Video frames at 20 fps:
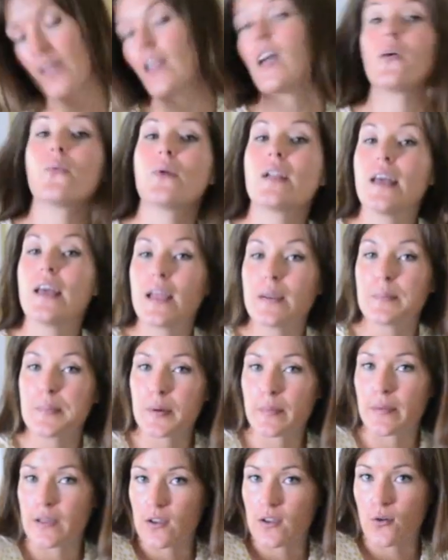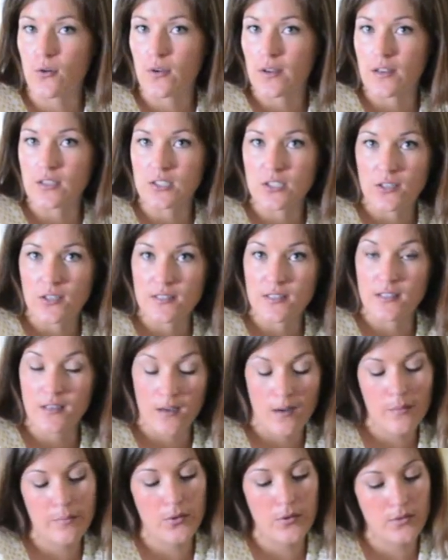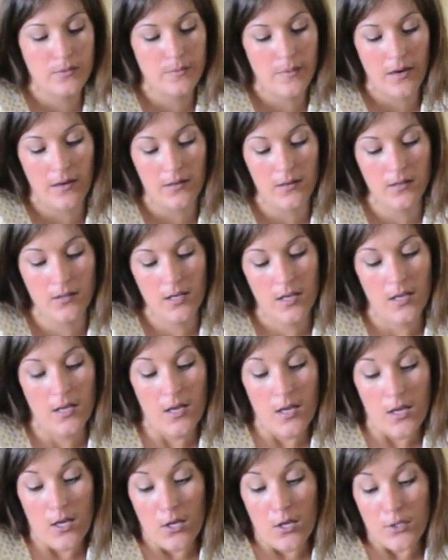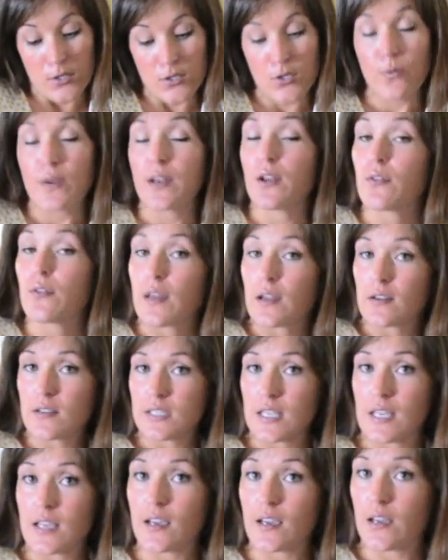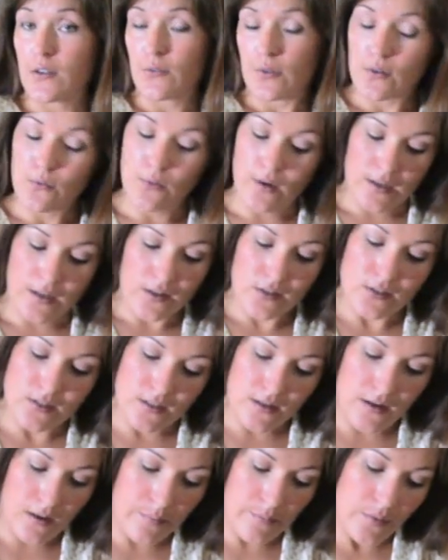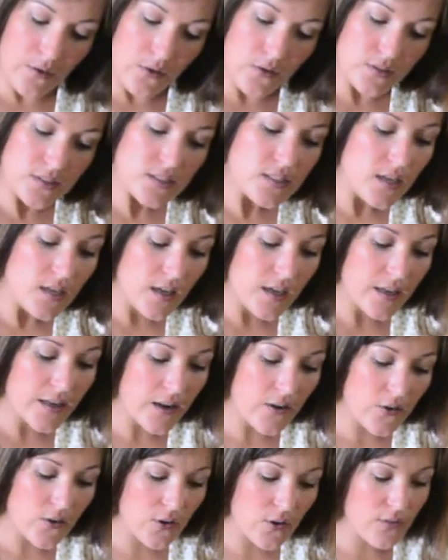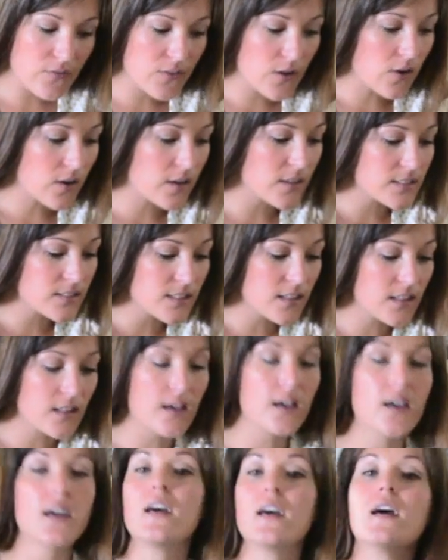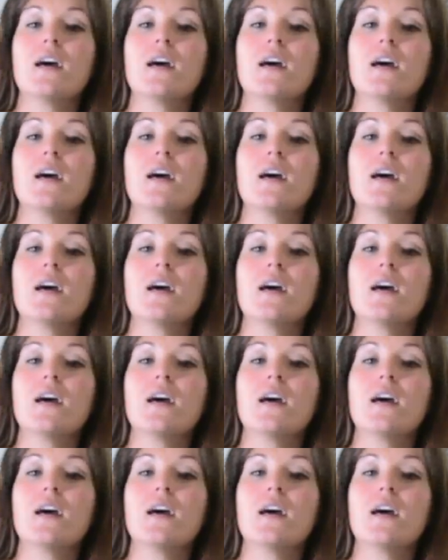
I went ahead and put my coconut shells in the compost pile, so we know that'll take 101 years to compost. And I don't know if y'all can see the